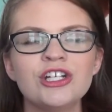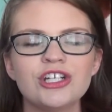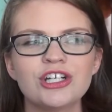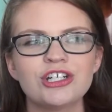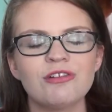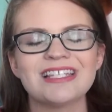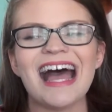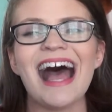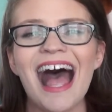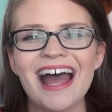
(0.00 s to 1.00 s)
Junk Show is a
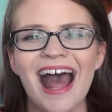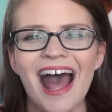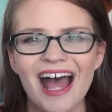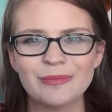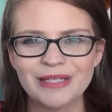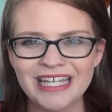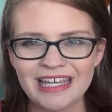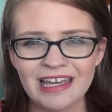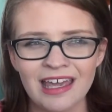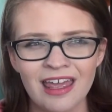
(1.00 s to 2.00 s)
hot
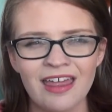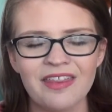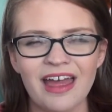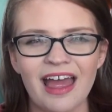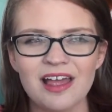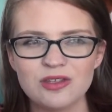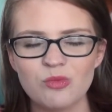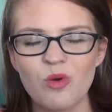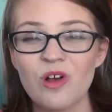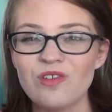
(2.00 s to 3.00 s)
pink that has
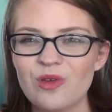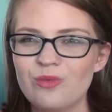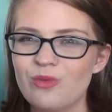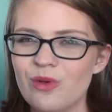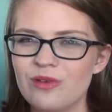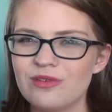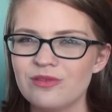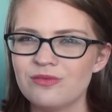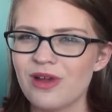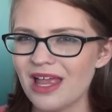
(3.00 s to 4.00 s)
more of a
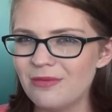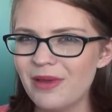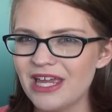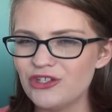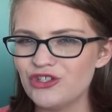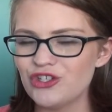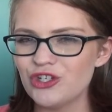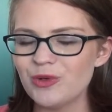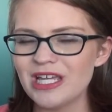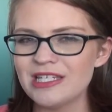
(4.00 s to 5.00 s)
red base
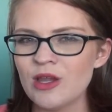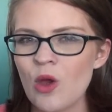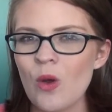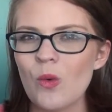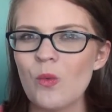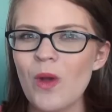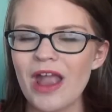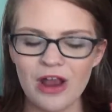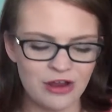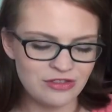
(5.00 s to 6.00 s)
to it,
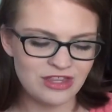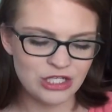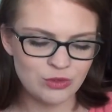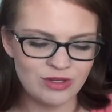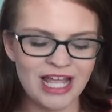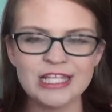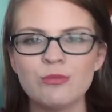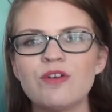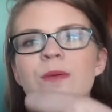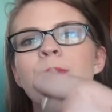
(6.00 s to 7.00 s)
where this one has
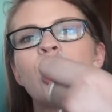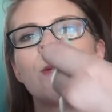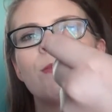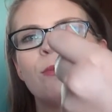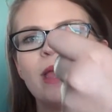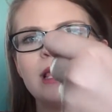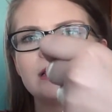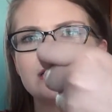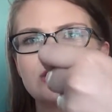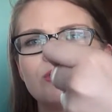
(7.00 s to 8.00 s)
more of a purple
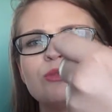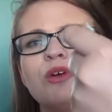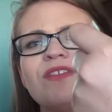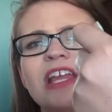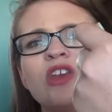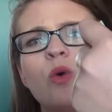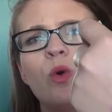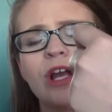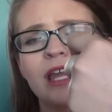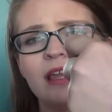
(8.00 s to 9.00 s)
base. So it's more of like an
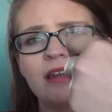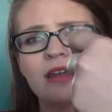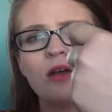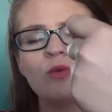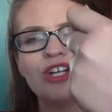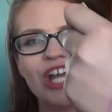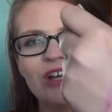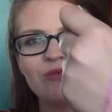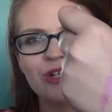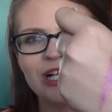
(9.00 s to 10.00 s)
orchid, which
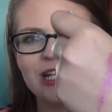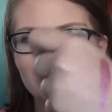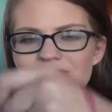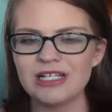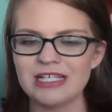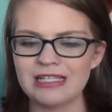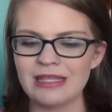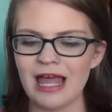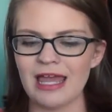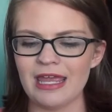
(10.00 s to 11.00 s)
I really
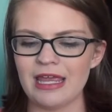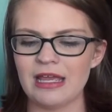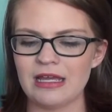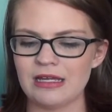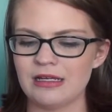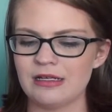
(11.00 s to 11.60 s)
like.